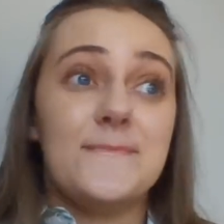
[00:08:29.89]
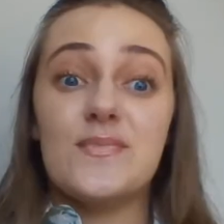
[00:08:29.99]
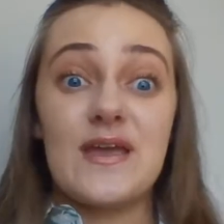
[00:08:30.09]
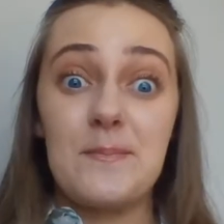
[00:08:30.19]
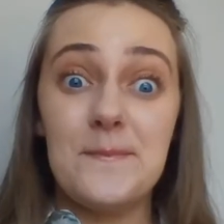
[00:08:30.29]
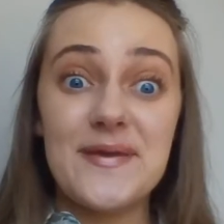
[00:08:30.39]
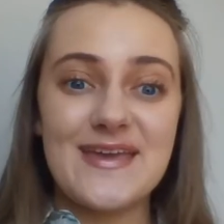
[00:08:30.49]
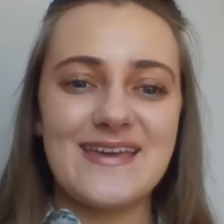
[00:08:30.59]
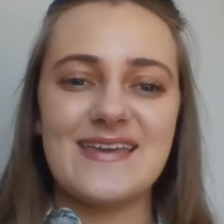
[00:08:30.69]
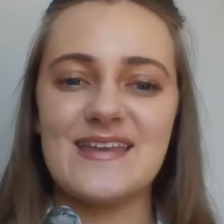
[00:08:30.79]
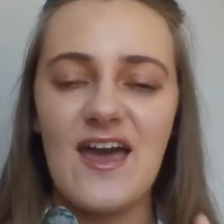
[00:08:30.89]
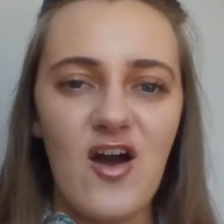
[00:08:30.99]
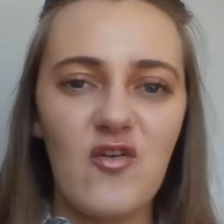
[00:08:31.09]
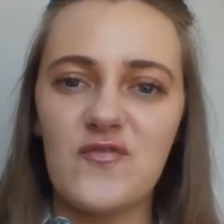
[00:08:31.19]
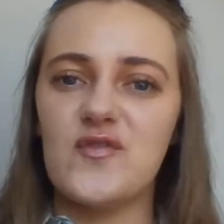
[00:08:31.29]
like big and
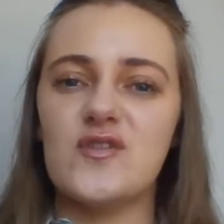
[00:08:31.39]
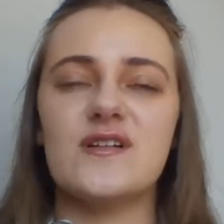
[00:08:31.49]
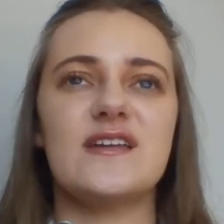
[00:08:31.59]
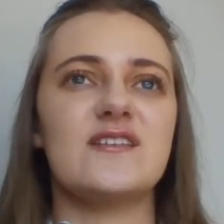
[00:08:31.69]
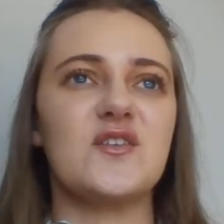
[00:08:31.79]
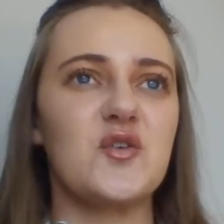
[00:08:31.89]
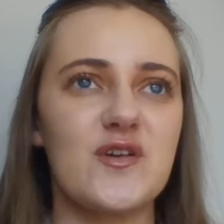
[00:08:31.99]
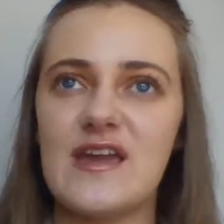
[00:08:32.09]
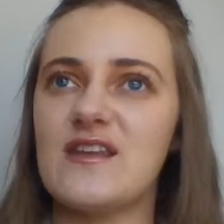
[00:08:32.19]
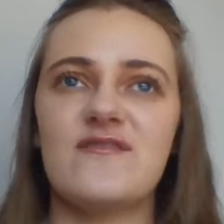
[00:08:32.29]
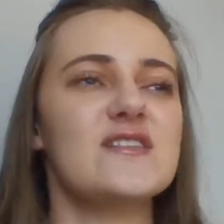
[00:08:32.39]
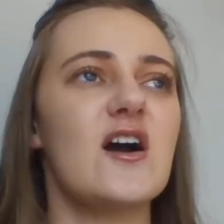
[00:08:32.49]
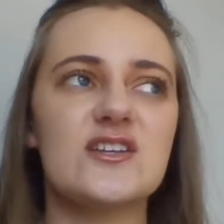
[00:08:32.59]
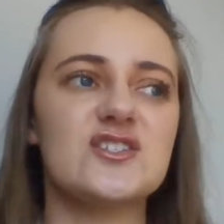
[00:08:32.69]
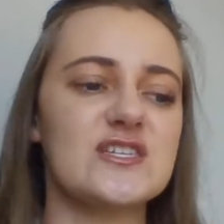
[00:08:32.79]
helpful and creative, and
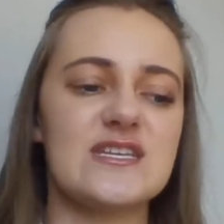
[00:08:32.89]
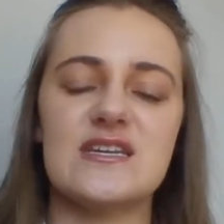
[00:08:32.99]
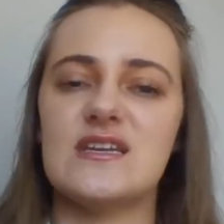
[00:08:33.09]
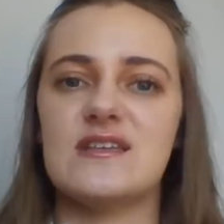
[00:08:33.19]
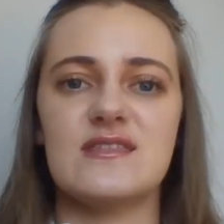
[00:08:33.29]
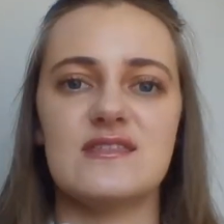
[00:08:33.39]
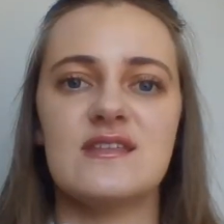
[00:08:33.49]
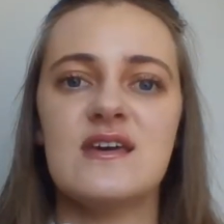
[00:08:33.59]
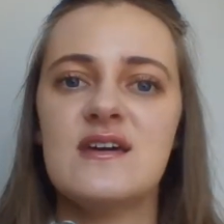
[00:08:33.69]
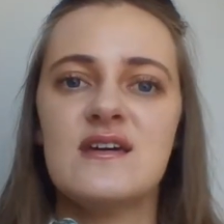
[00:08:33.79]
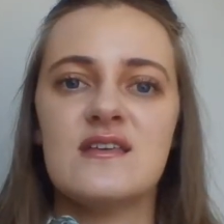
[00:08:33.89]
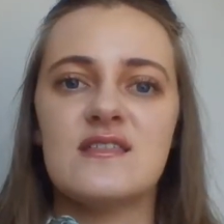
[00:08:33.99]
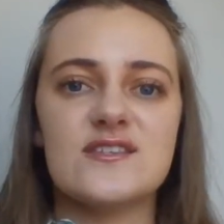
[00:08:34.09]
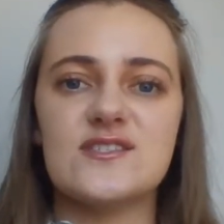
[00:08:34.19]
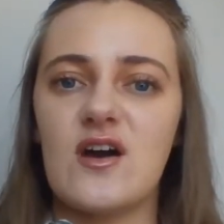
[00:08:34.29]
not just in
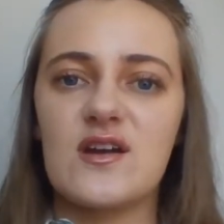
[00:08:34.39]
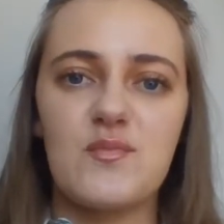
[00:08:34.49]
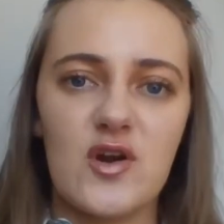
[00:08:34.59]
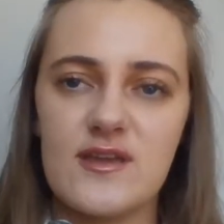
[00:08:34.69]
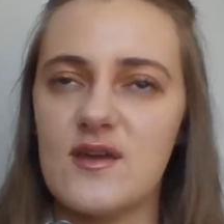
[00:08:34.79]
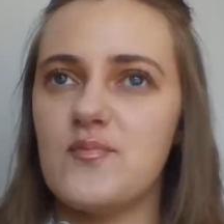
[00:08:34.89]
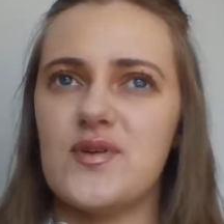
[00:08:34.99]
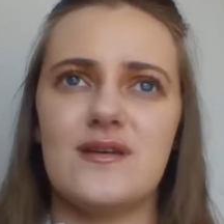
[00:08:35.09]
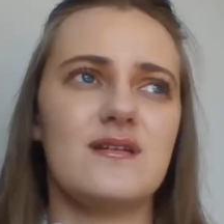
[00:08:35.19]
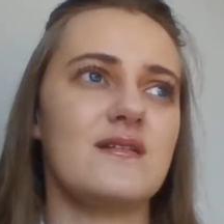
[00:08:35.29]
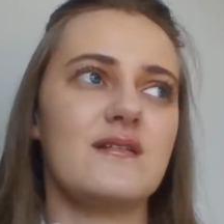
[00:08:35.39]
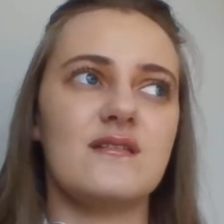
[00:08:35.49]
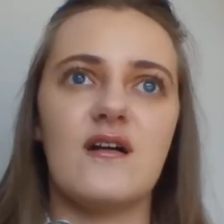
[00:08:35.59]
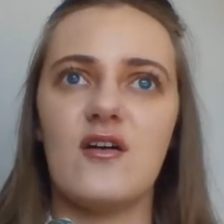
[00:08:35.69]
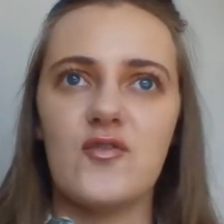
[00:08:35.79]
the stock market, but
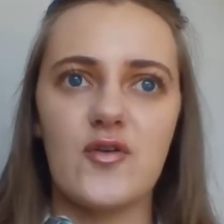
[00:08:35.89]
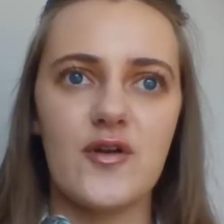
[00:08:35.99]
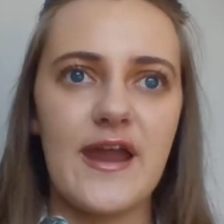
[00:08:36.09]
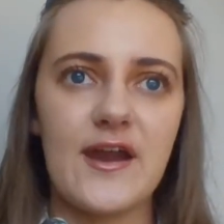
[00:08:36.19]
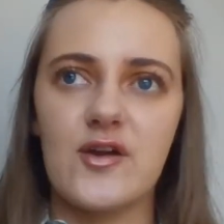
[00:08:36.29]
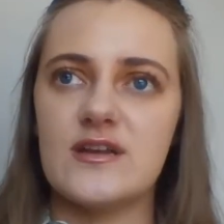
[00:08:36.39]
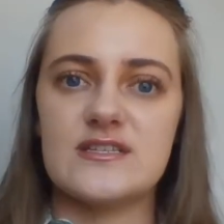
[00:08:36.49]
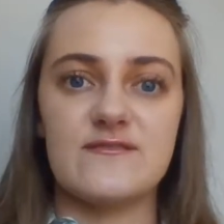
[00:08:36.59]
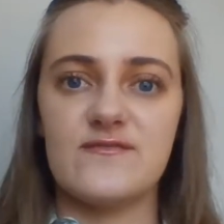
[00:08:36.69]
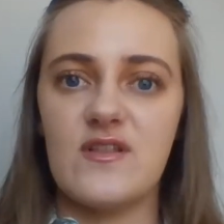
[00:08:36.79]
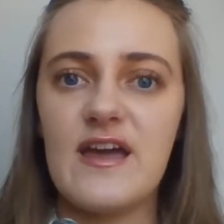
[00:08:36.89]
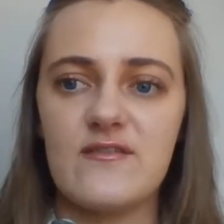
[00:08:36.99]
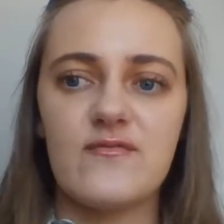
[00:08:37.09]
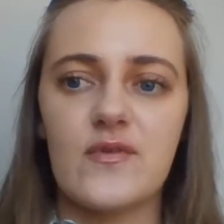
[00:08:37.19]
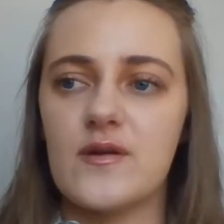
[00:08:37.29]
in other areas of
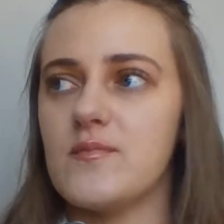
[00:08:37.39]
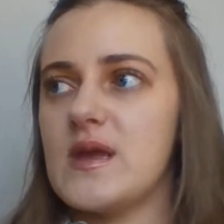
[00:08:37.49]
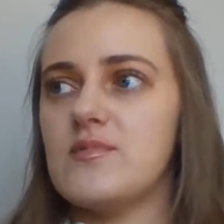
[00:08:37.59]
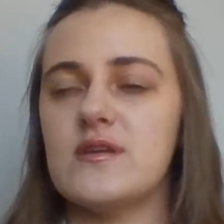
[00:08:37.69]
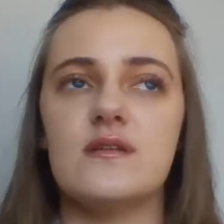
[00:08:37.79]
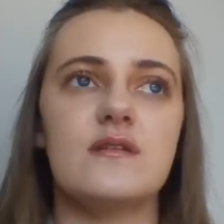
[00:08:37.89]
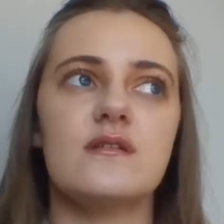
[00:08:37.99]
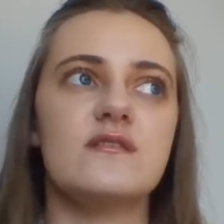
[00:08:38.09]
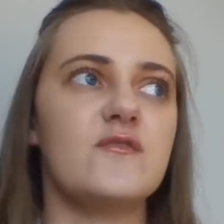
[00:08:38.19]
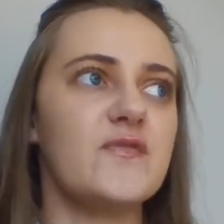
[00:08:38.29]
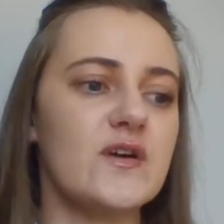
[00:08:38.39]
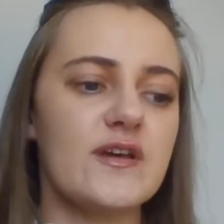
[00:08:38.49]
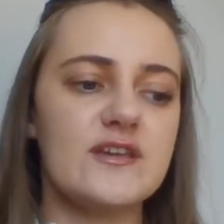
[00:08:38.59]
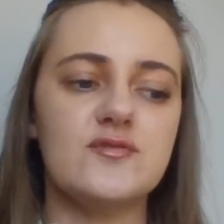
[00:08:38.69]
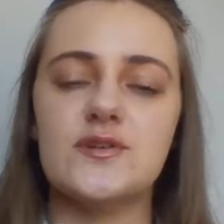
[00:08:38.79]
life where maybe you feel
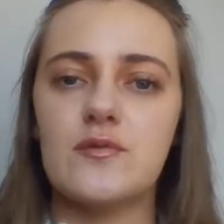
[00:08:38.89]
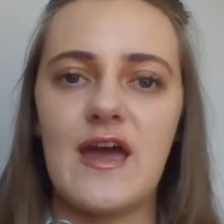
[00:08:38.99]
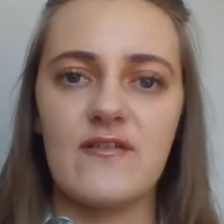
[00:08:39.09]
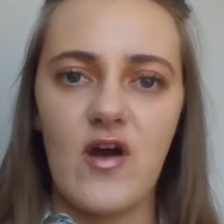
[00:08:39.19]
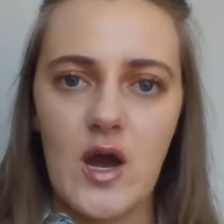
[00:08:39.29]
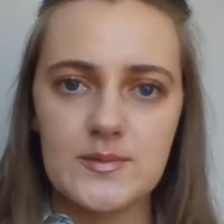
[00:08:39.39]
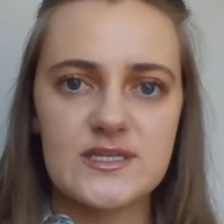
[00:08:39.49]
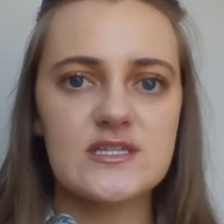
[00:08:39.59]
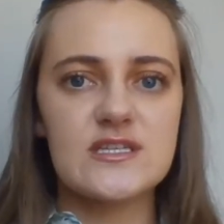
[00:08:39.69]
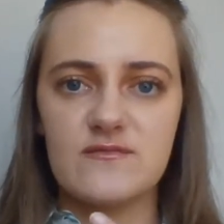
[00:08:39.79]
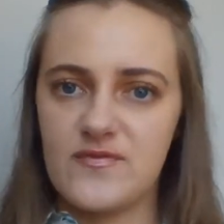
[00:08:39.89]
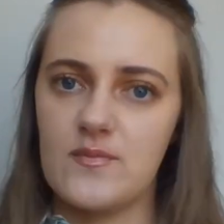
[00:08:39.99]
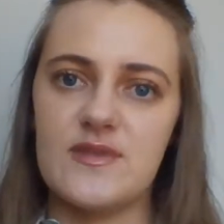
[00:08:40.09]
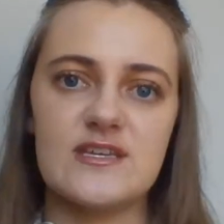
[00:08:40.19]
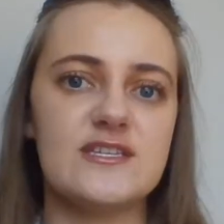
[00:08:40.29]
like you don't have options, and
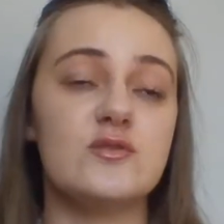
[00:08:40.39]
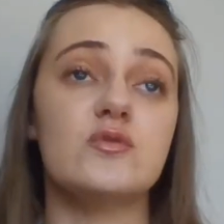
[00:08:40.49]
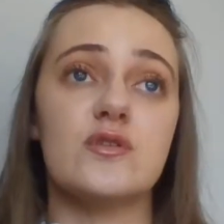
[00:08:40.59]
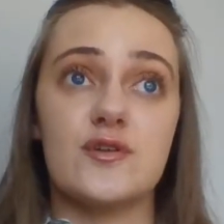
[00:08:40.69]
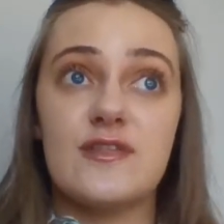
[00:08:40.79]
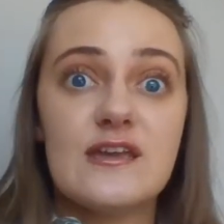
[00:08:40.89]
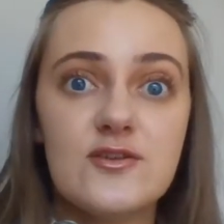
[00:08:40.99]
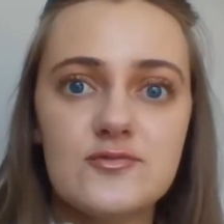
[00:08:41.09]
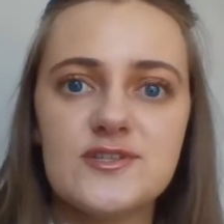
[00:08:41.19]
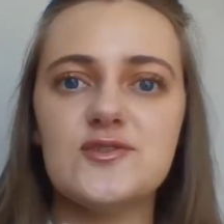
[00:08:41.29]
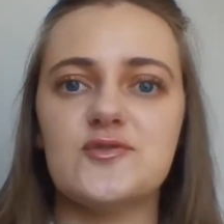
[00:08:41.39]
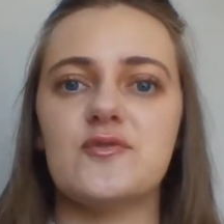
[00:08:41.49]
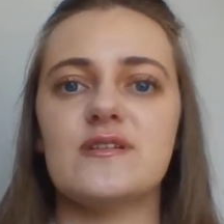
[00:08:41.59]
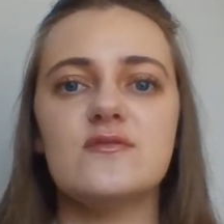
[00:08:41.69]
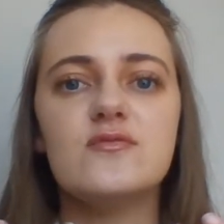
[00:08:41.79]
from this you learn that you
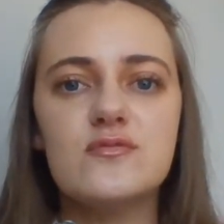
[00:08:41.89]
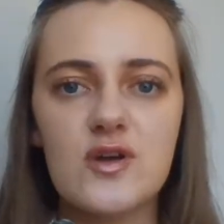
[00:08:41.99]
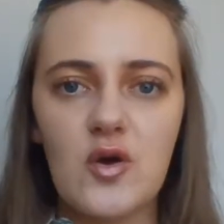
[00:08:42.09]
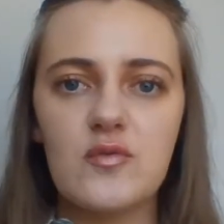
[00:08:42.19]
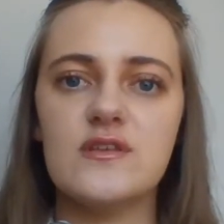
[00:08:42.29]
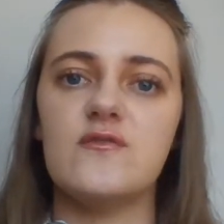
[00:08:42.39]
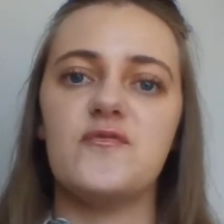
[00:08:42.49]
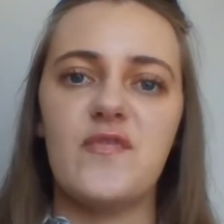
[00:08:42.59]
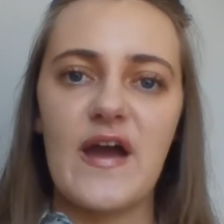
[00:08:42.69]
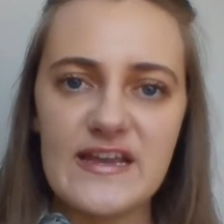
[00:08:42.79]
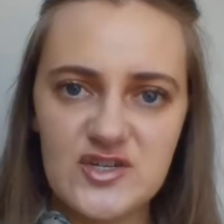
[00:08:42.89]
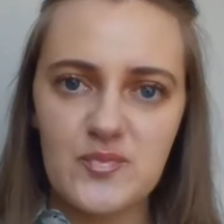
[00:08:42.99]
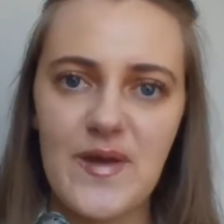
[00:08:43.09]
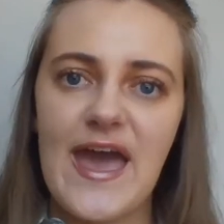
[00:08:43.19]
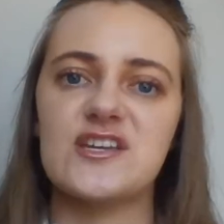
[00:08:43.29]
do, and you go and you find
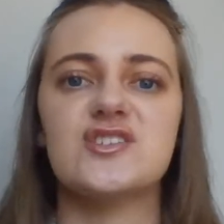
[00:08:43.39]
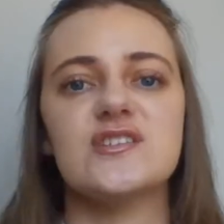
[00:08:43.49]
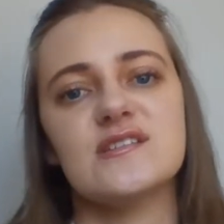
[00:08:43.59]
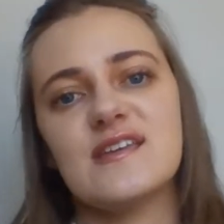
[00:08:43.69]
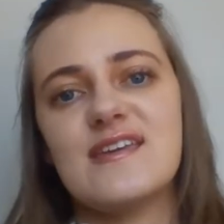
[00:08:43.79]
your passion.